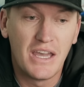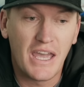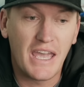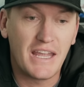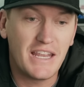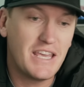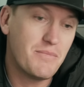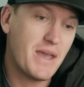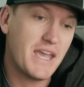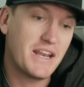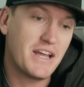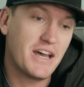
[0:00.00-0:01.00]
and he
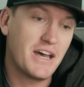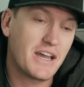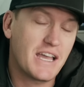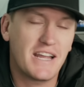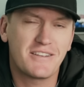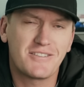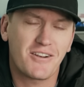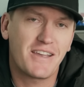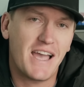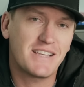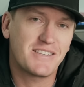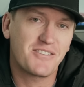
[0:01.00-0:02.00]
made a kind of
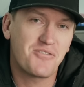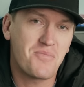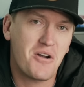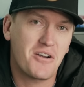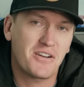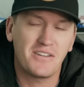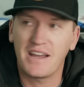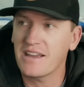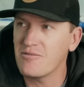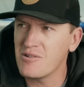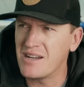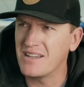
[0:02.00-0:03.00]
sarcastic remark
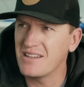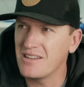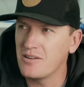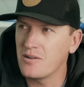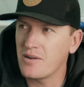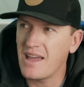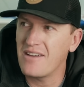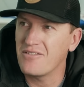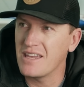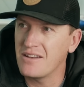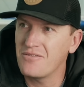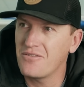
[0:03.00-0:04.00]
like, what, you don't have
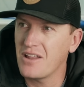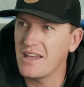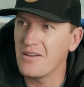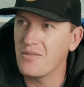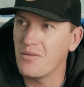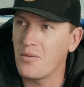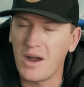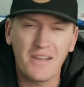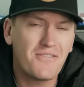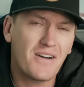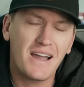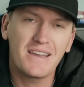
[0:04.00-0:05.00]
in-flight
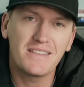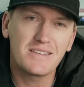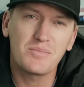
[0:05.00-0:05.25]
Wi-Fi in this